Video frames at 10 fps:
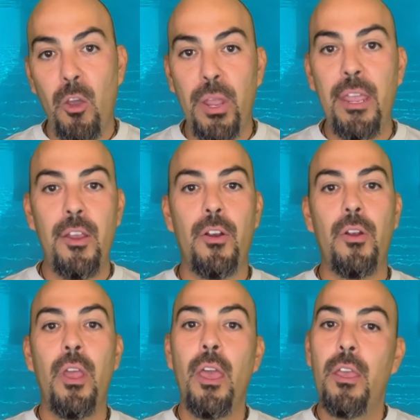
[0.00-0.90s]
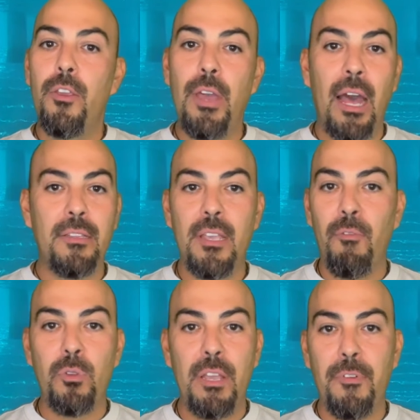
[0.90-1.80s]
here you got
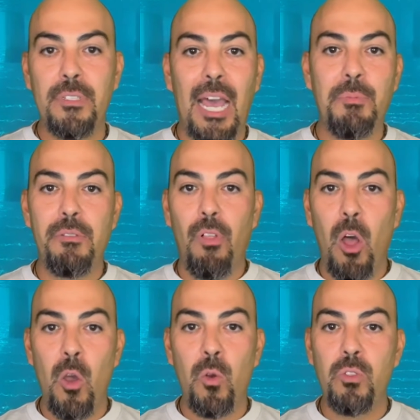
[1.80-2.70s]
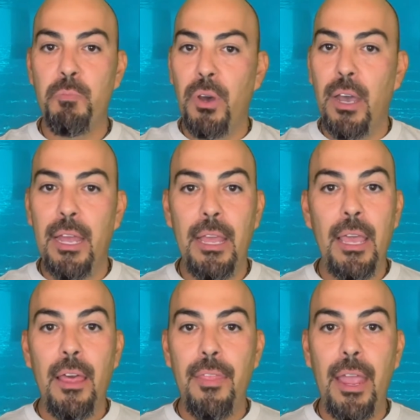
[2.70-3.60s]
several different types of loans, but
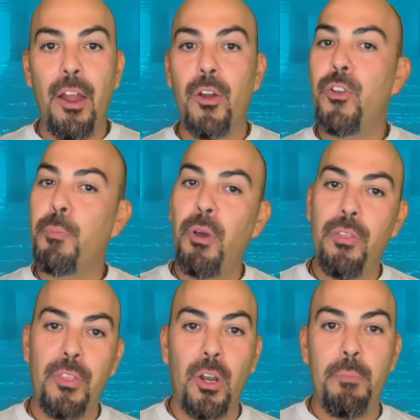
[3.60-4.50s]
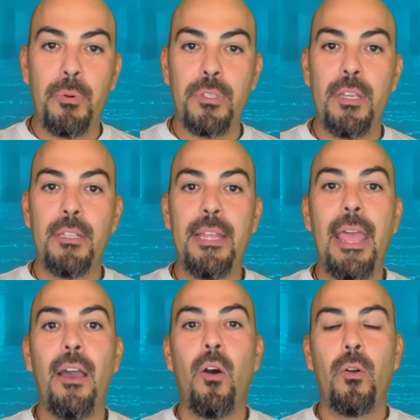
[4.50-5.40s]
there you're putting 30%
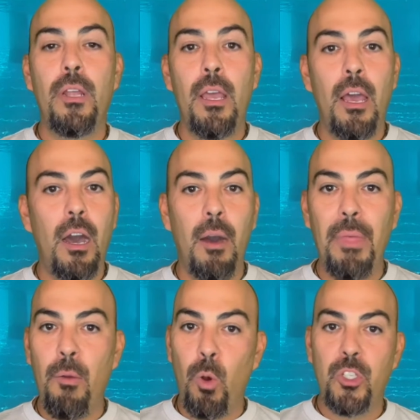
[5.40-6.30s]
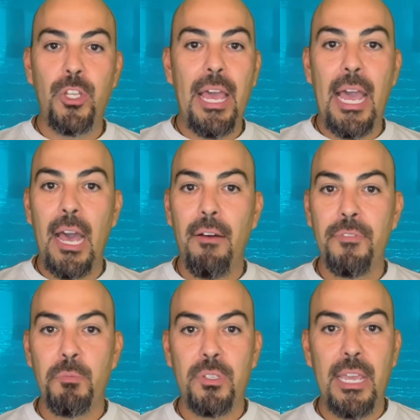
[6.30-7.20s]
down. They want you to have
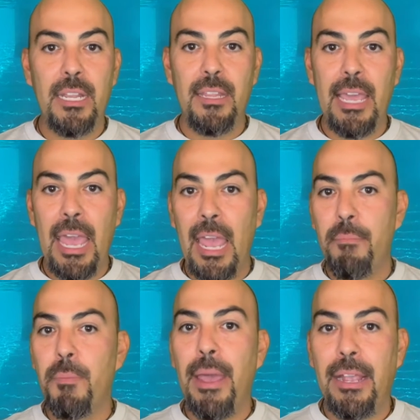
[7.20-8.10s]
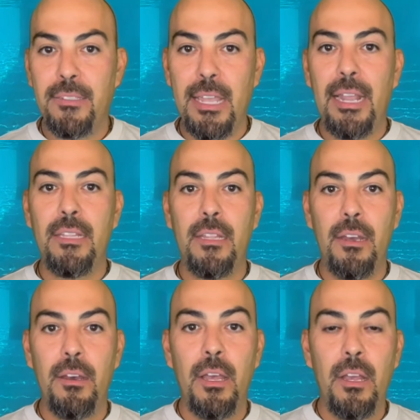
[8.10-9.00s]
some skin in the game. The bank's taking
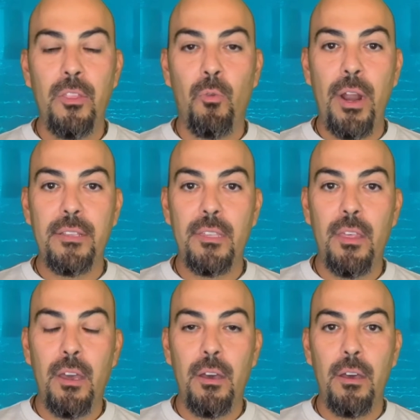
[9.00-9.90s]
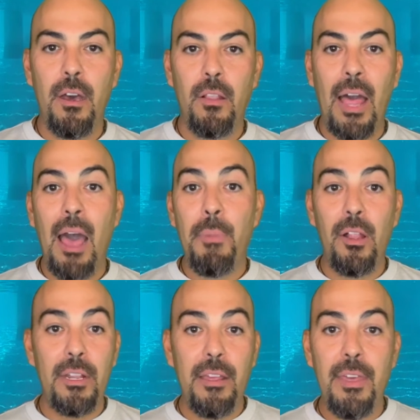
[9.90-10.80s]
the rest of the
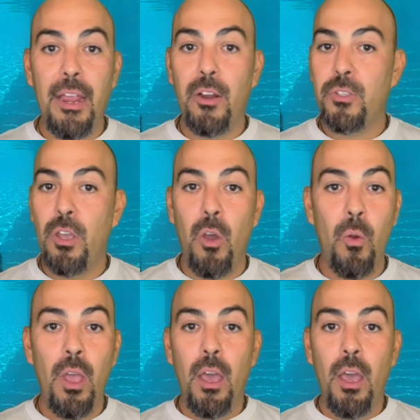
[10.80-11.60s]
liability there. So